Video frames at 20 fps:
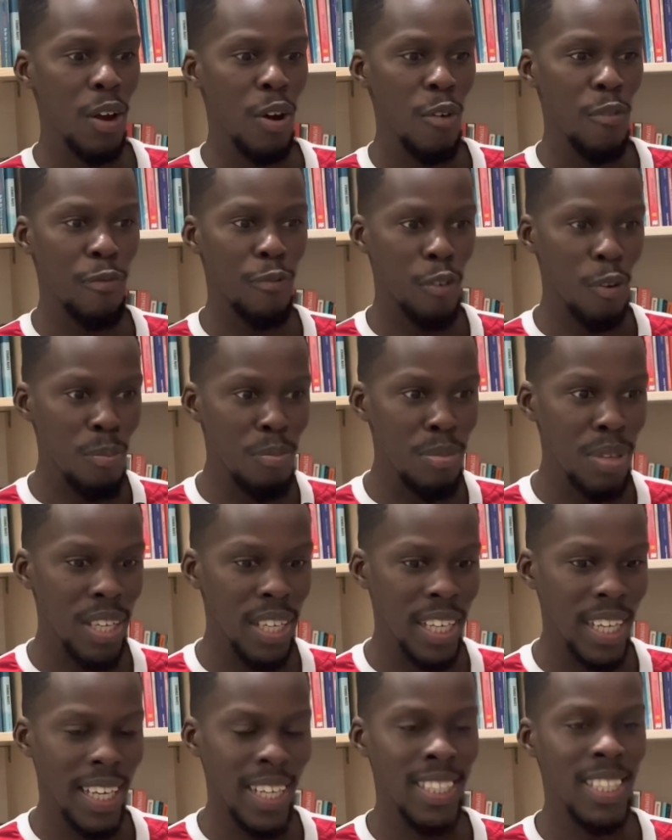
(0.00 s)
For
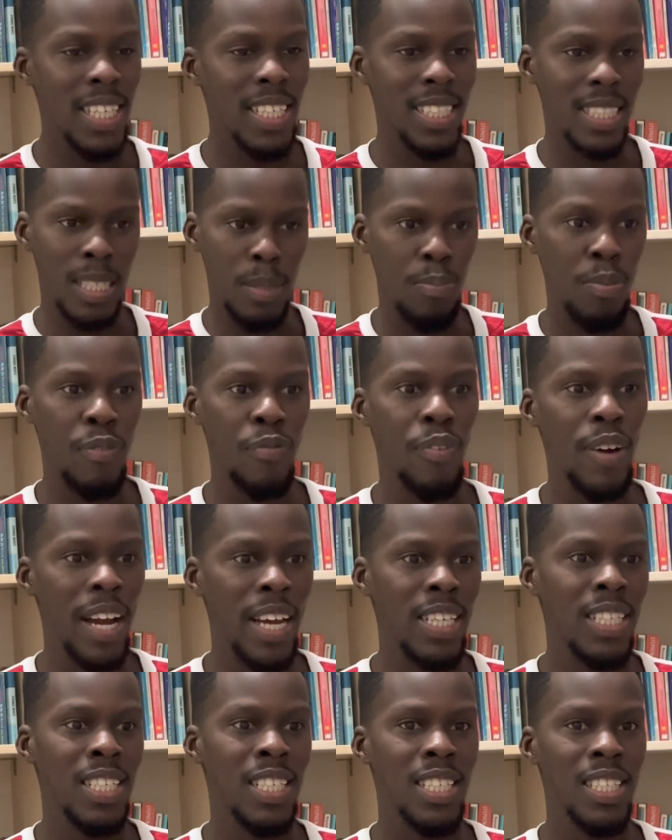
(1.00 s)
me, it just
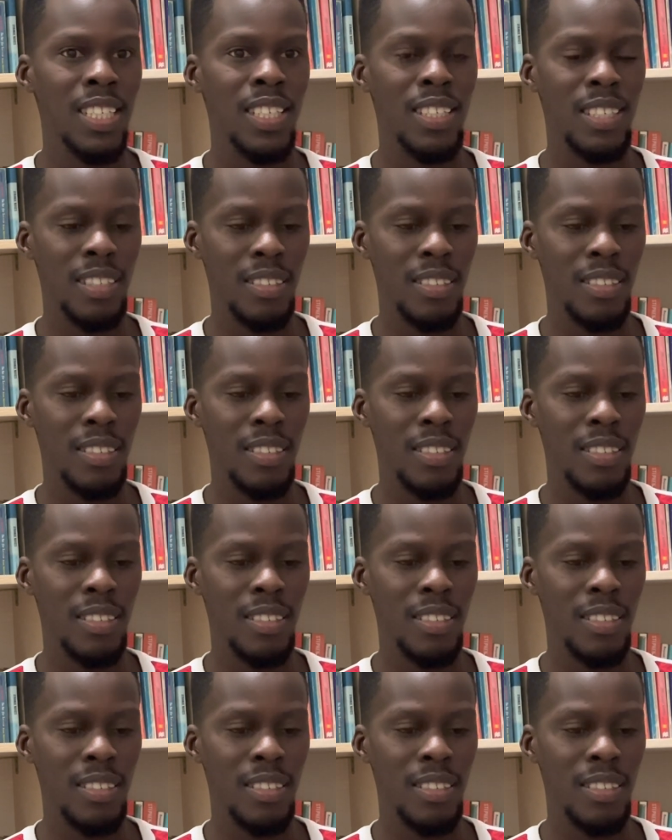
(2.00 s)
typifies